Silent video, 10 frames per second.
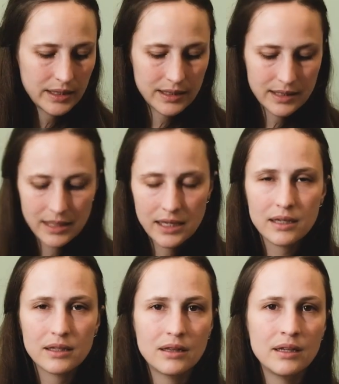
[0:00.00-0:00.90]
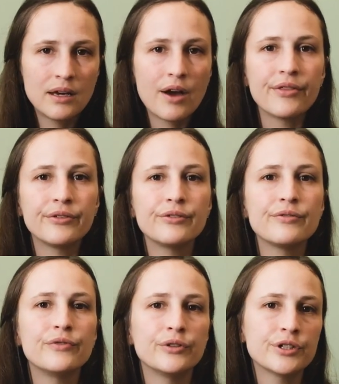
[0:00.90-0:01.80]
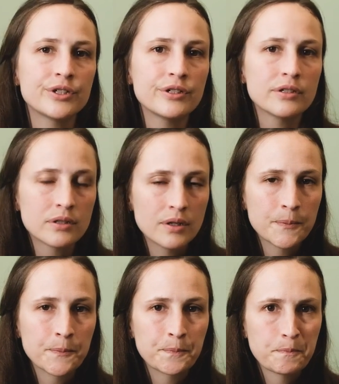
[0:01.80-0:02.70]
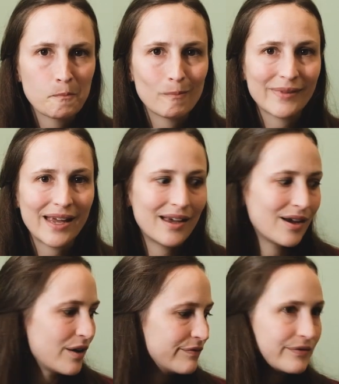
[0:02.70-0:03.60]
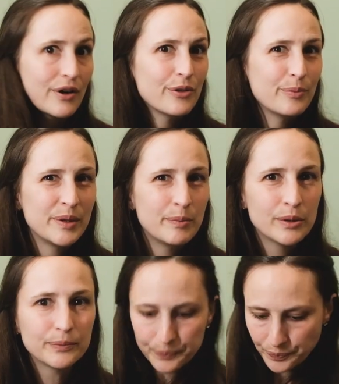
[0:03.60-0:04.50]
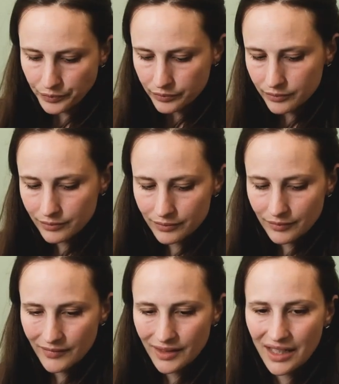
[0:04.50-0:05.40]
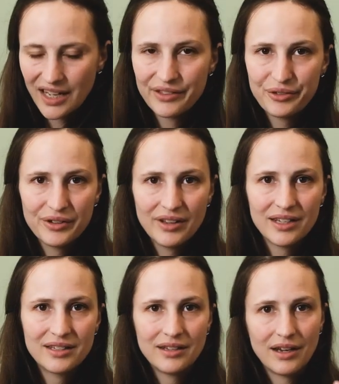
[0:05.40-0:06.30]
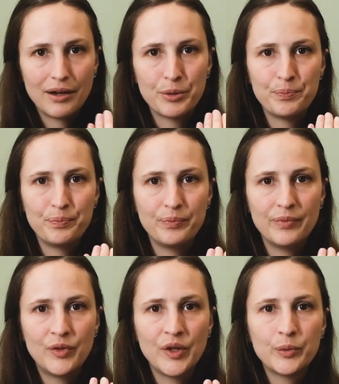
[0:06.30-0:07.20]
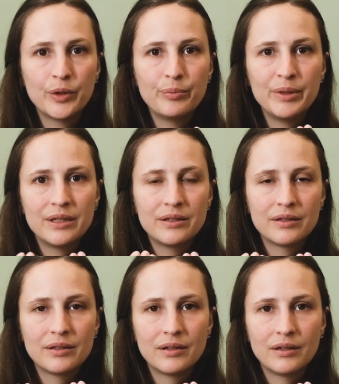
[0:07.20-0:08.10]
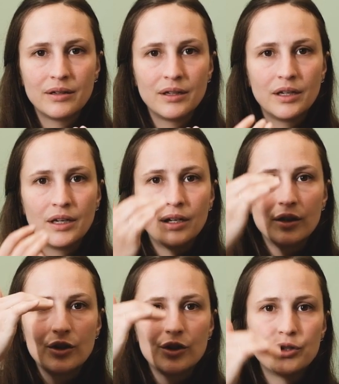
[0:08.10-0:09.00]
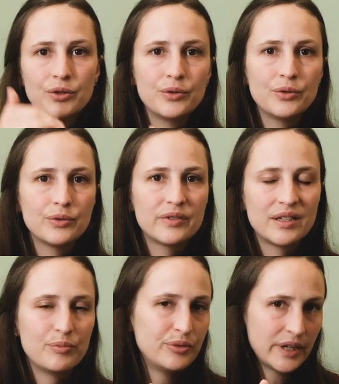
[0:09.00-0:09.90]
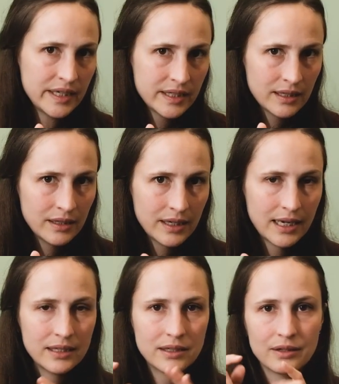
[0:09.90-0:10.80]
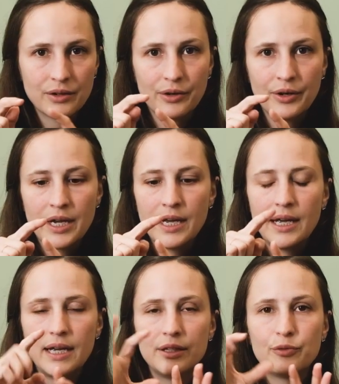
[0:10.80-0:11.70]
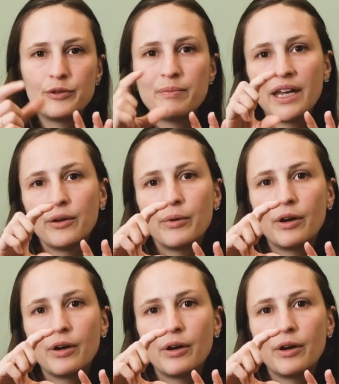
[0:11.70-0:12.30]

seeing the other versions of other people, I thought that they were a bit too separated, and so it would make